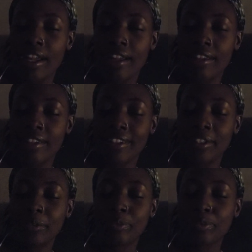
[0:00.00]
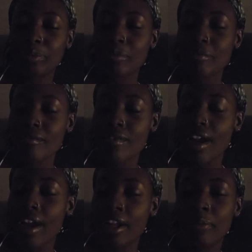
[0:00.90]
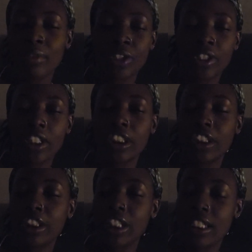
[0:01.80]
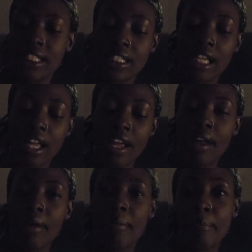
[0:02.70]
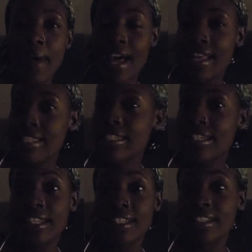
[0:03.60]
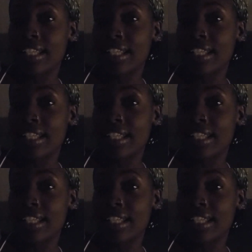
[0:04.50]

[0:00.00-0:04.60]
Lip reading: And I am learning to just bask in the